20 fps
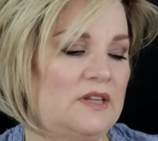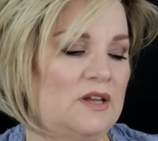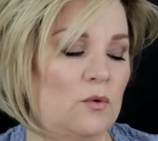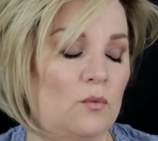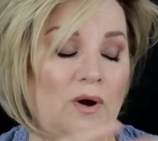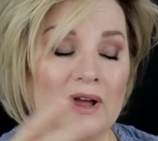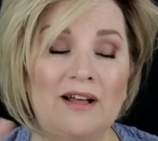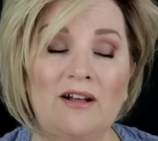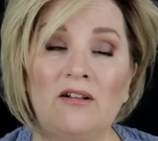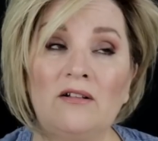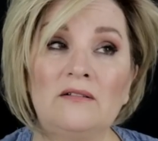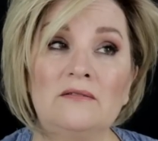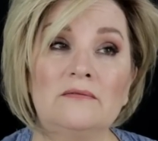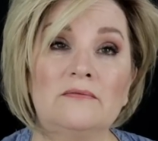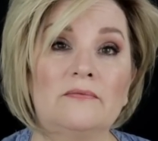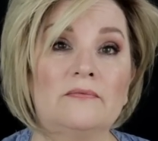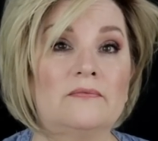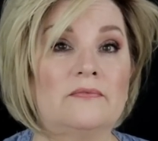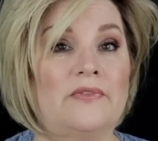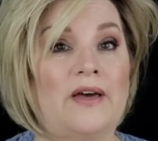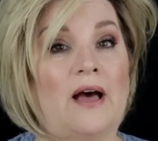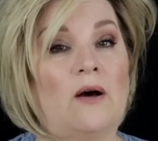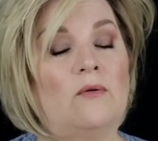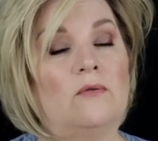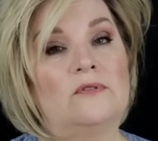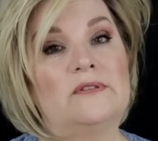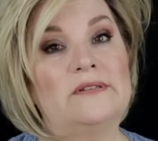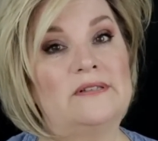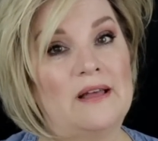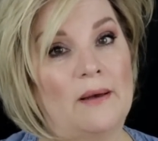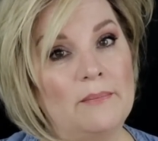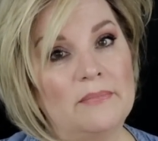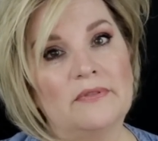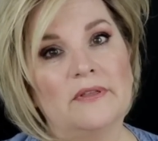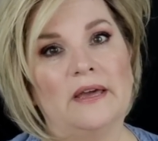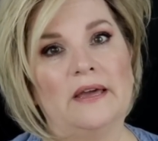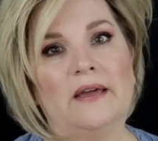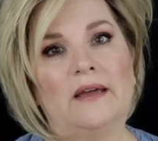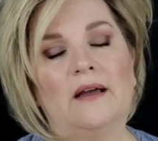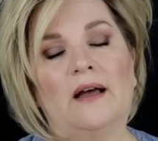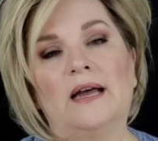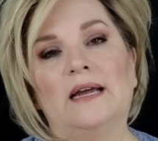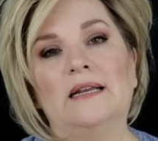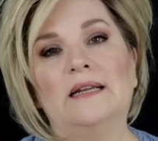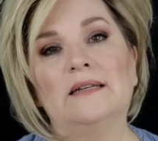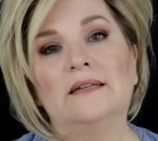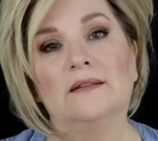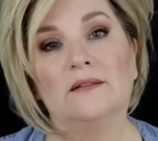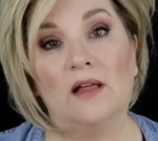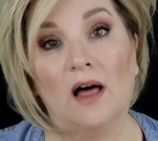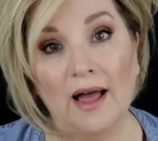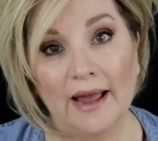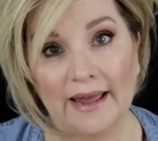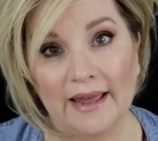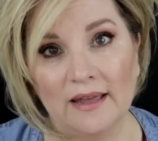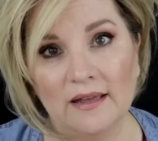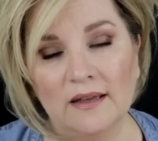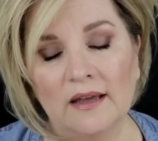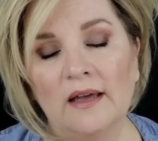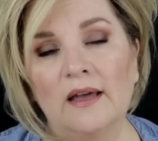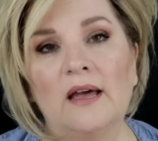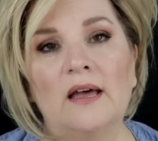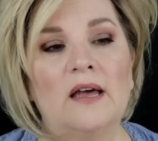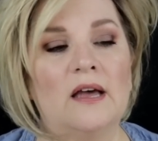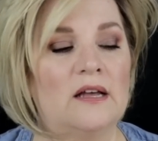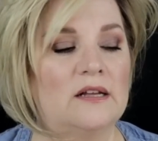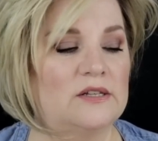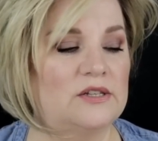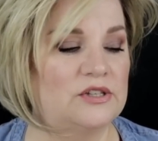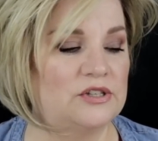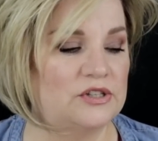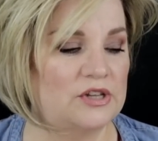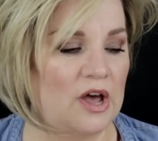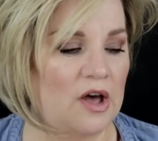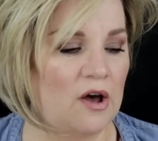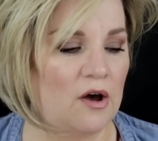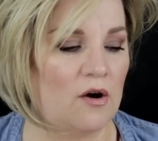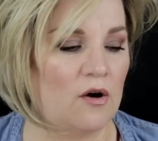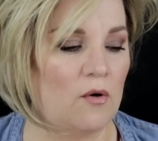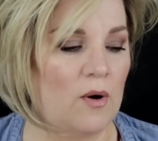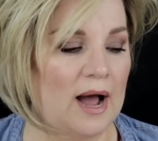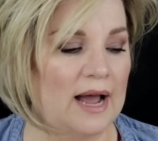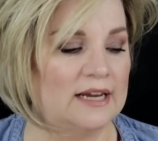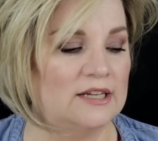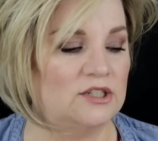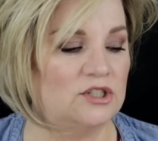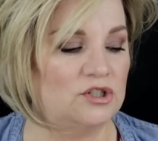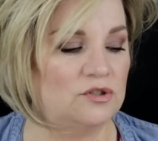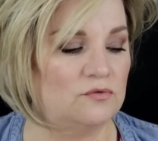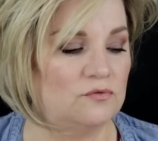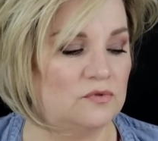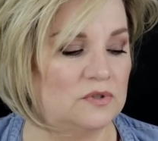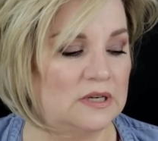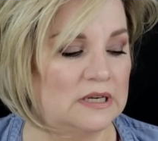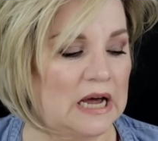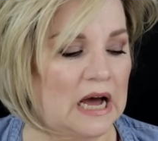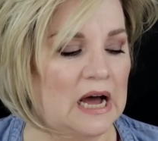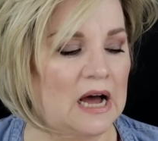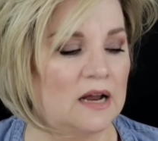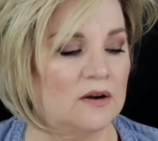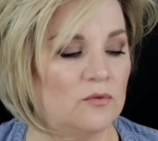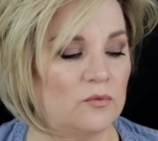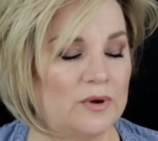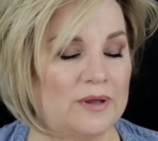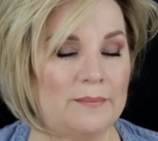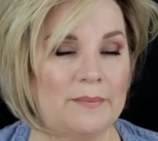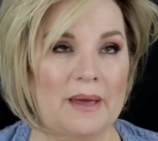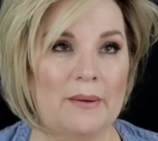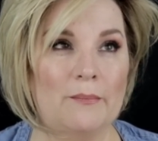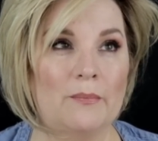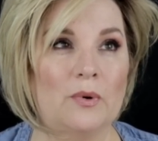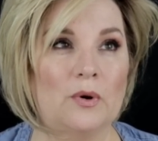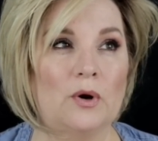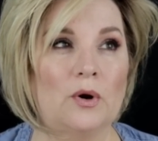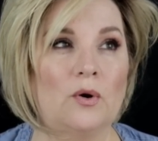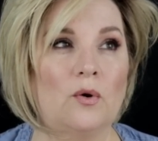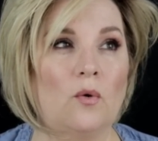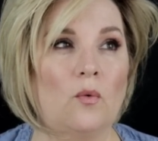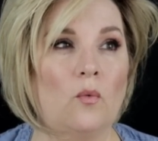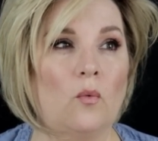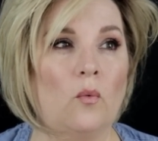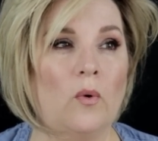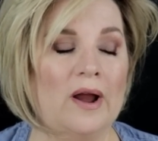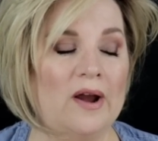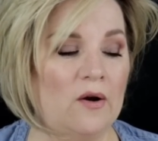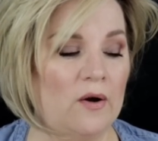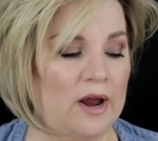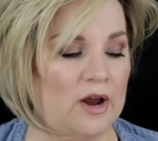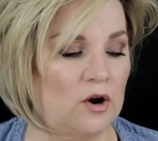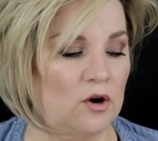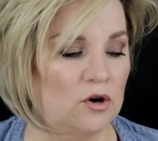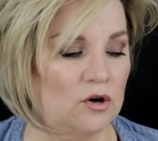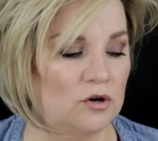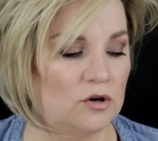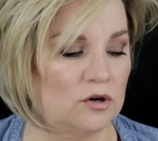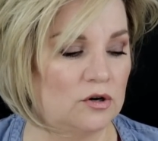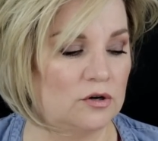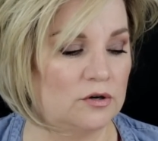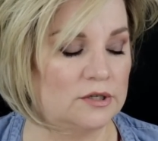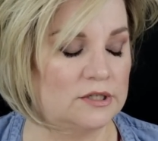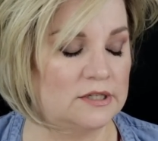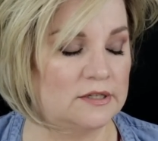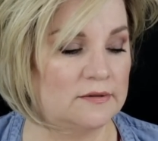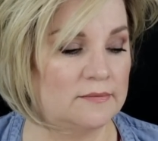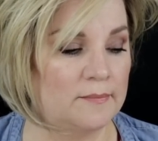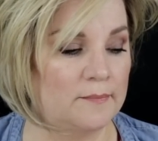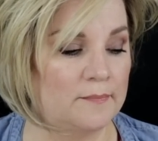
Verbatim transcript: Well, that something I didn't like. So I do not remember where I heard